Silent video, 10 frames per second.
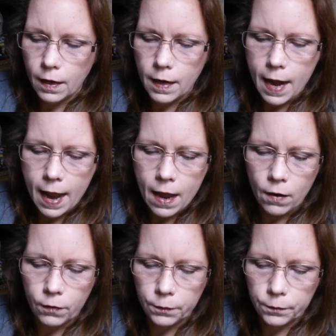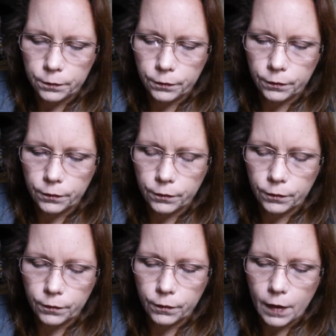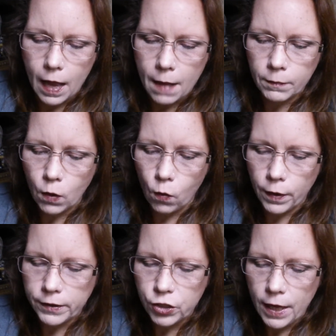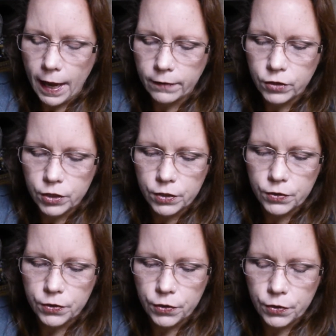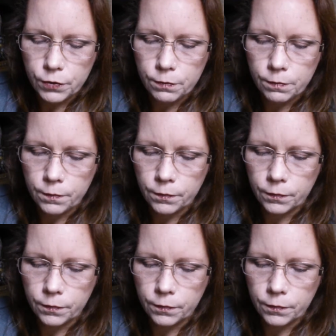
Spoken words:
Now, I'm going to have to assume